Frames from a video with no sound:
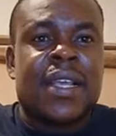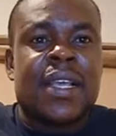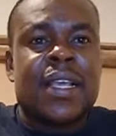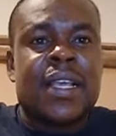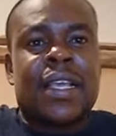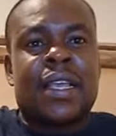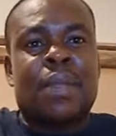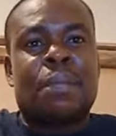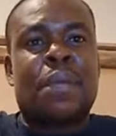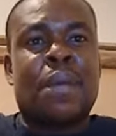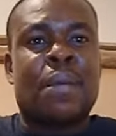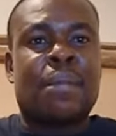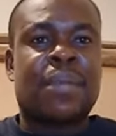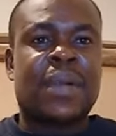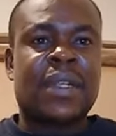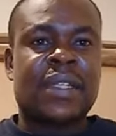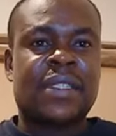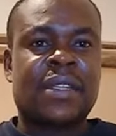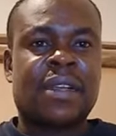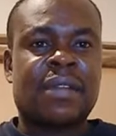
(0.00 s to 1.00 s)
Keep on
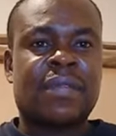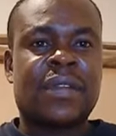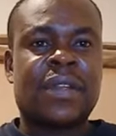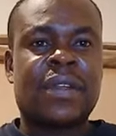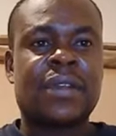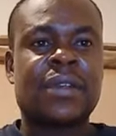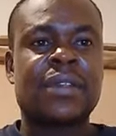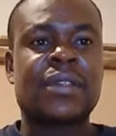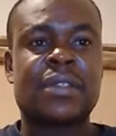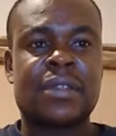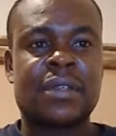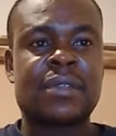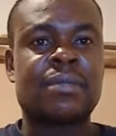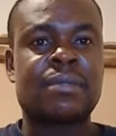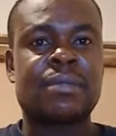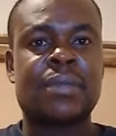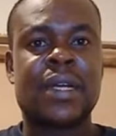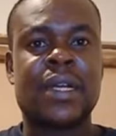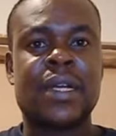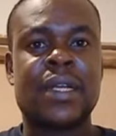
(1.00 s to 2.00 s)
preserving us.
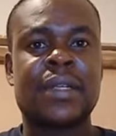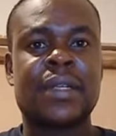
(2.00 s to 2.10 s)
Bye.